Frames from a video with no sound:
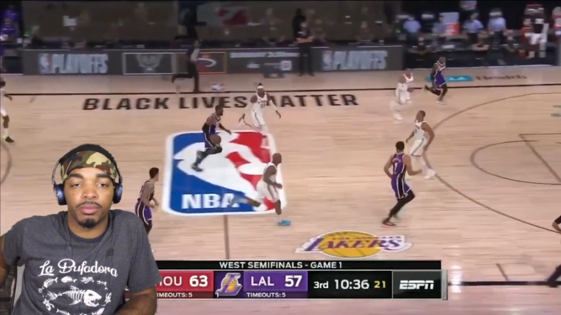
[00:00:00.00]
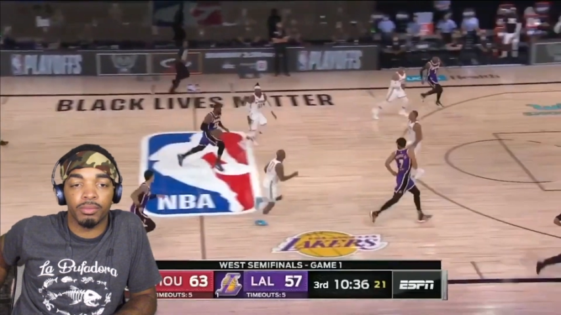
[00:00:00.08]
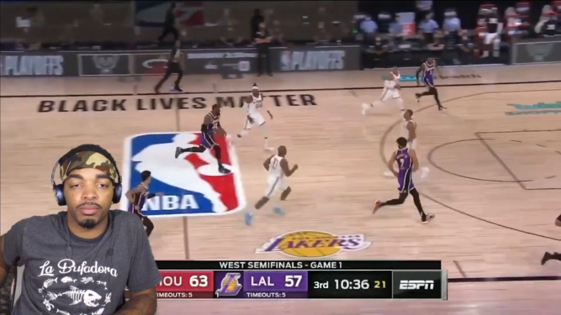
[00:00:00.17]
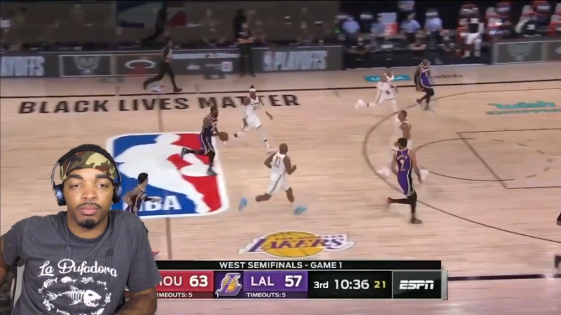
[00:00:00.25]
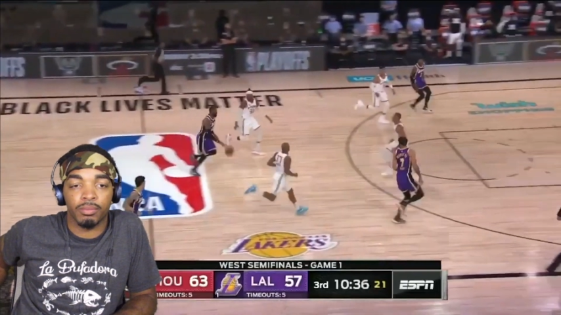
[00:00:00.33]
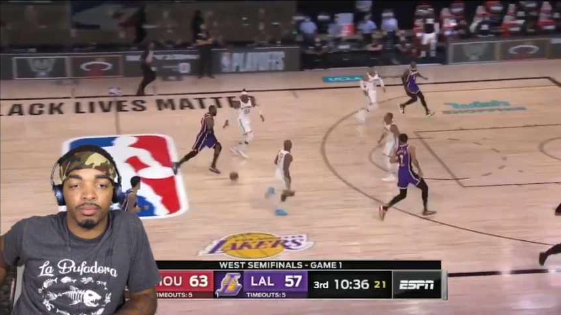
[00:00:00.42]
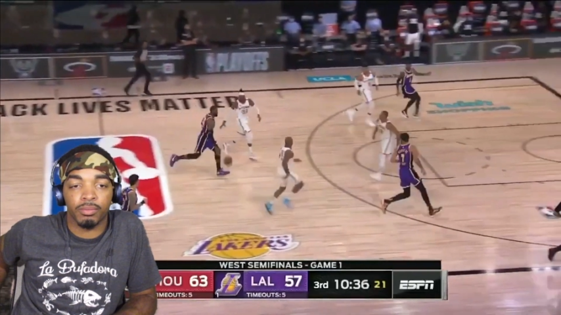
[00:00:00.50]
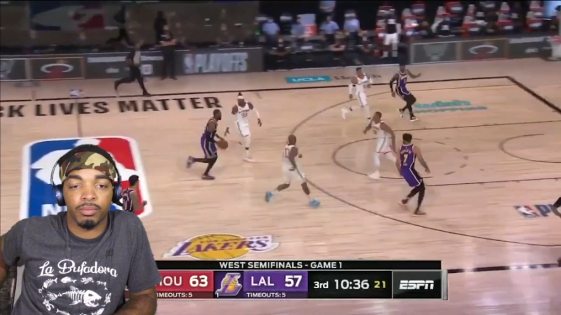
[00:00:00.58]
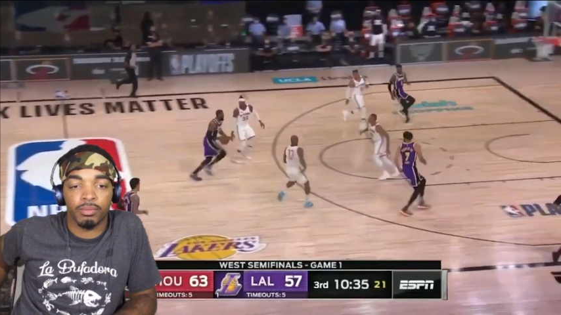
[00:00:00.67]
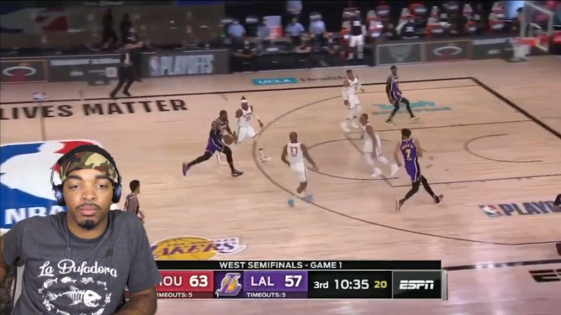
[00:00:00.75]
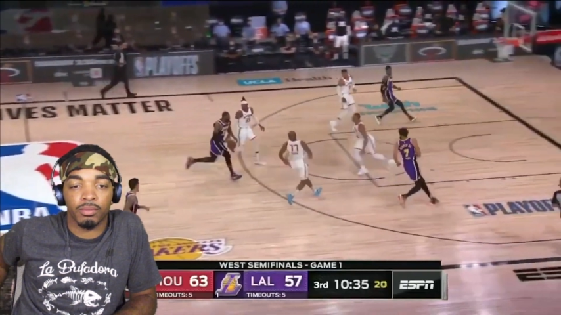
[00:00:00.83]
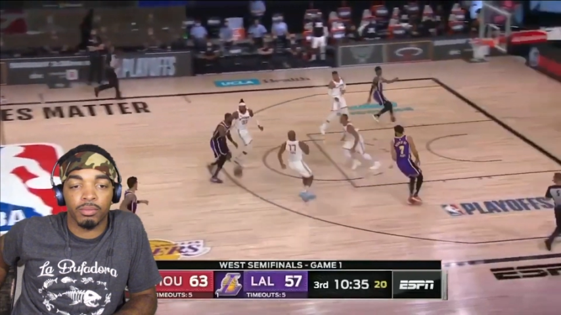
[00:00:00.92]

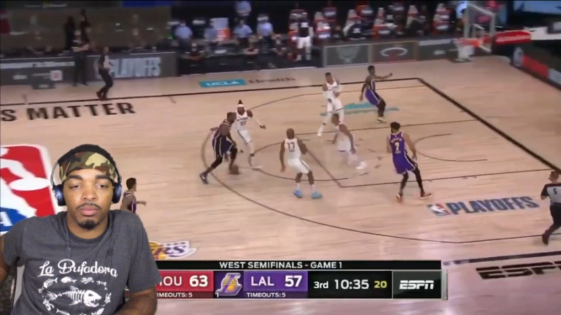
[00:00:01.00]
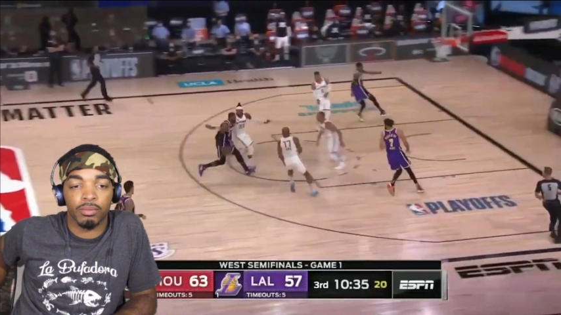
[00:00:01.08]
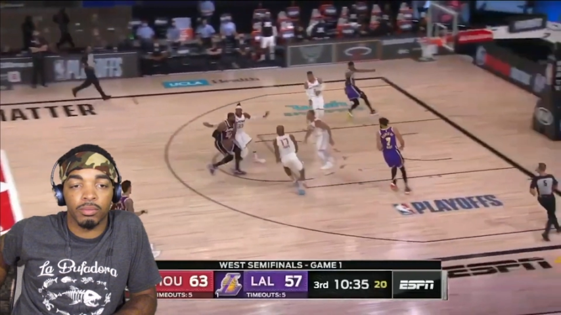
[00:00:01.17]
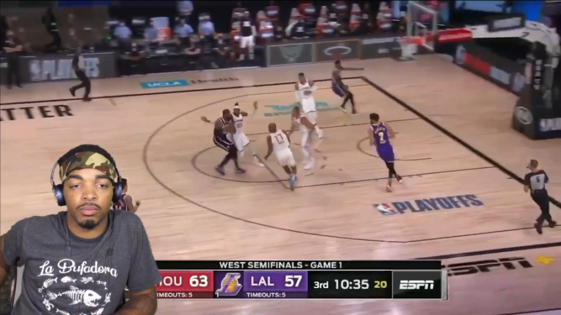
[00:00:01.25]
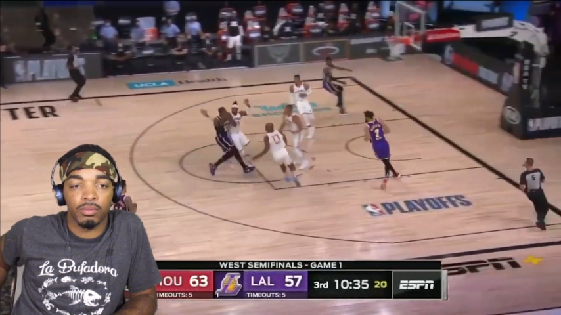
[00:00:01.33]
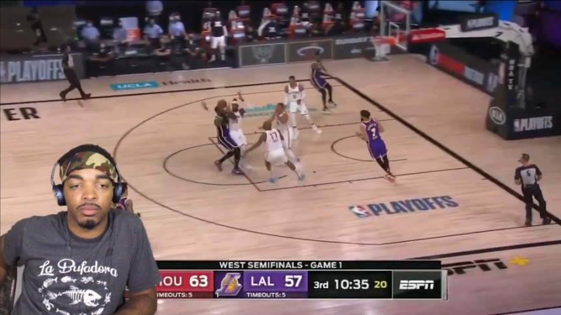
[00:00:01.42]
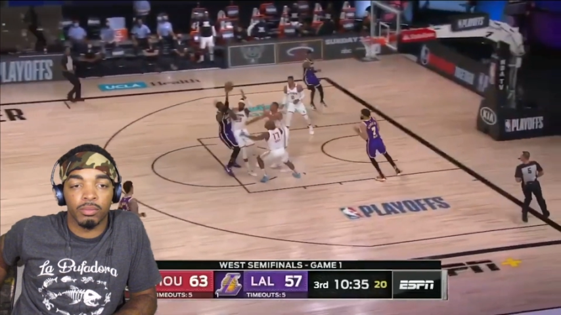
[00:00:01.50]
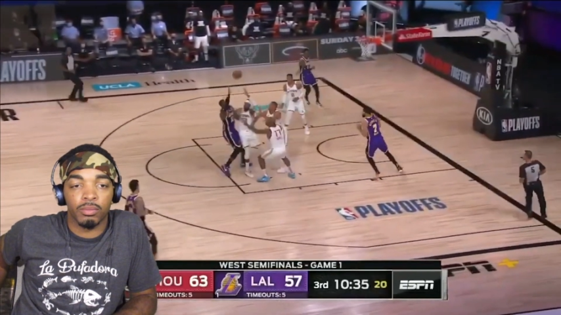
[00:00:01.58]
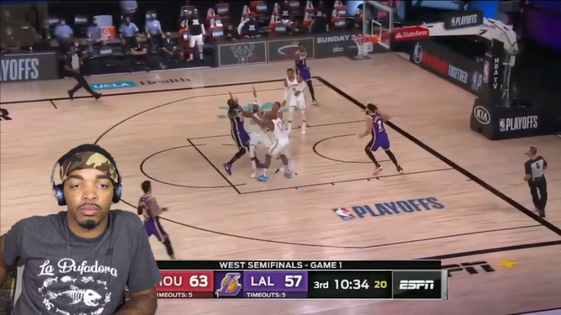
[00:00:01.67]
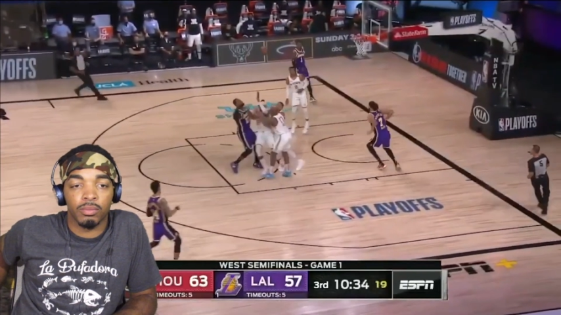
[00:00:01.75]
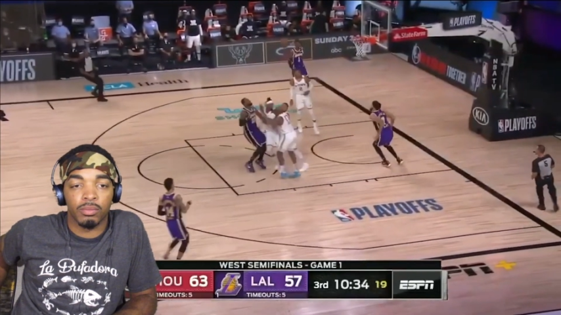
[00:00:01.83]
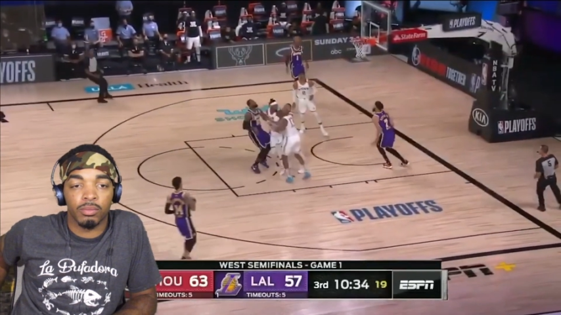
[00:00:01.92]

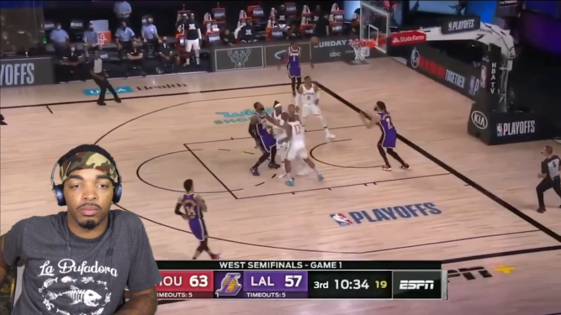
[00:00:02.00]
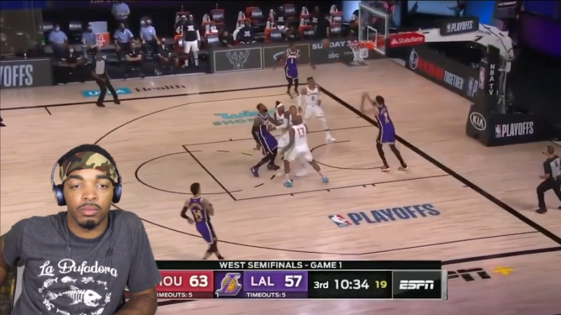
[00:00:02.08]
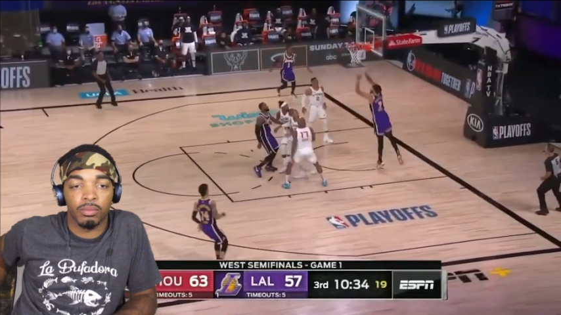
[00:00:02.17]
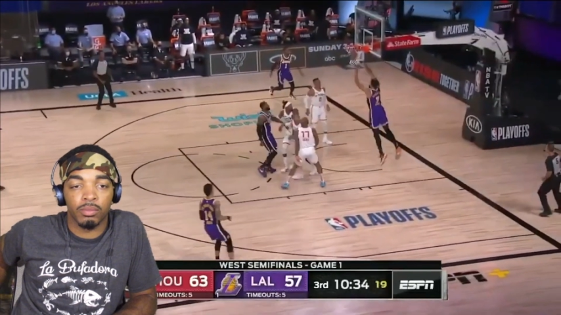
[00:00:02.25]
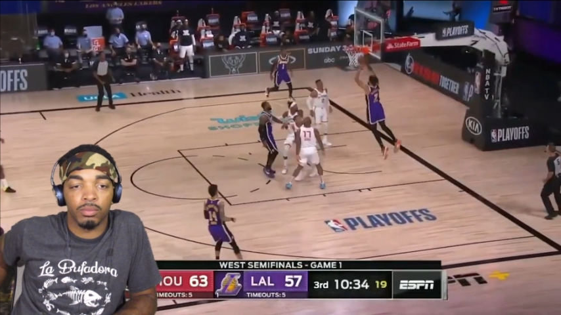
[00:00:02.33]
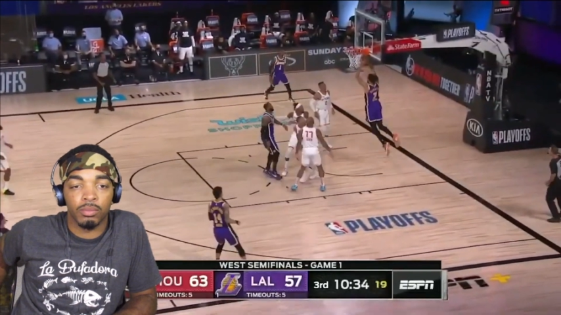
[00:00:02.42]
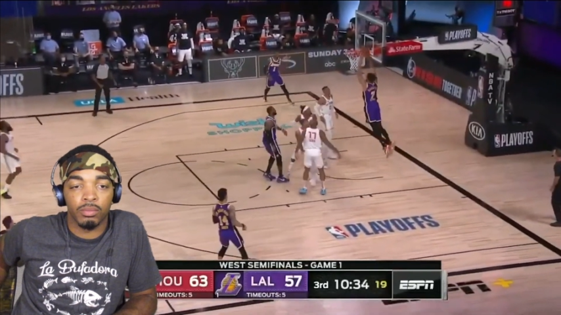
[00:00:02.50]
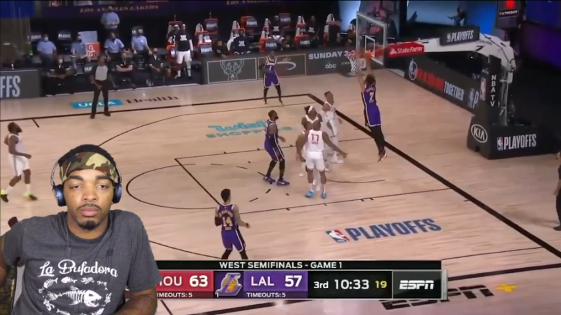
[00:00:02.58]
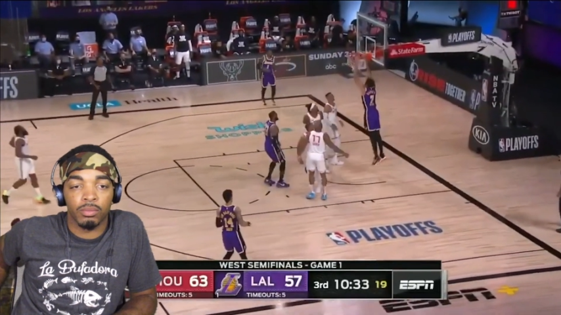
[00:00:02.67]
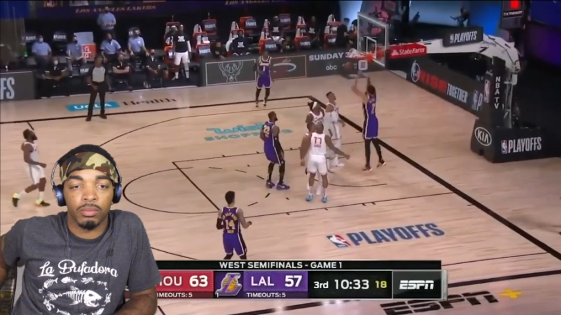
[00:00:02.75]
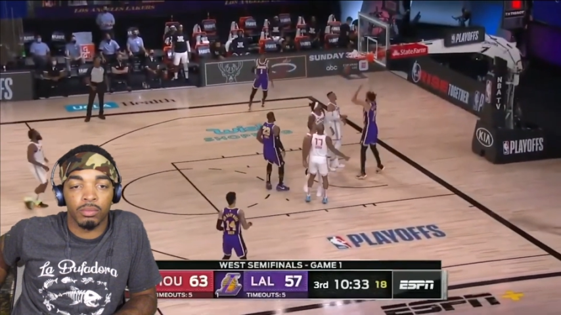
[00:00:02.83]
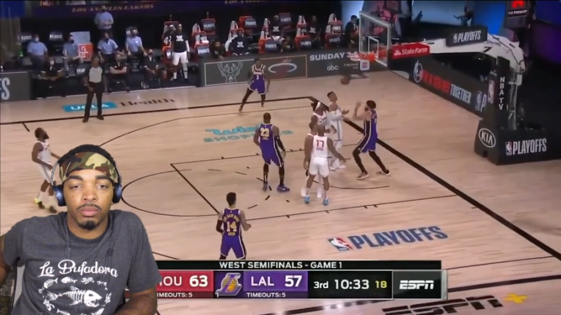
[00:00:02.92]

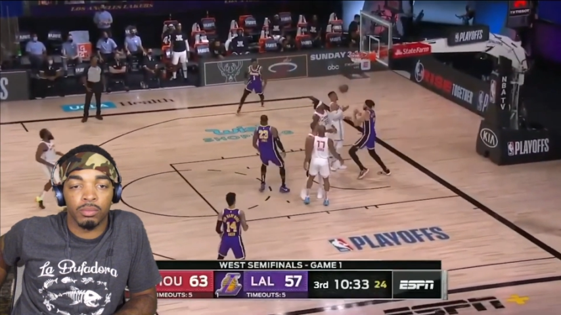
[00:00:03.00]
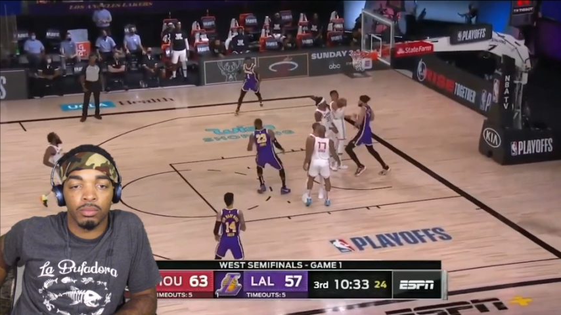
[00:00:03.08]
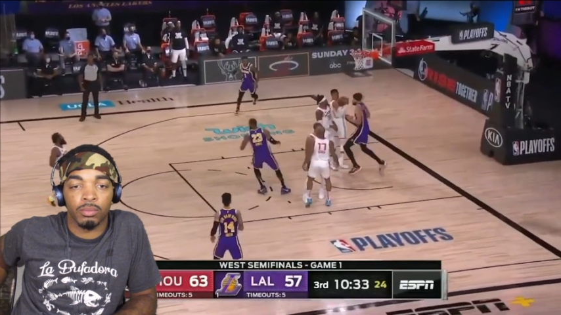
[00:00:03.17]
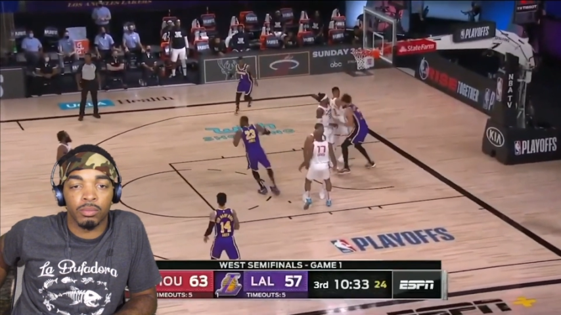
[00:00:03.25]
Nobody speaks.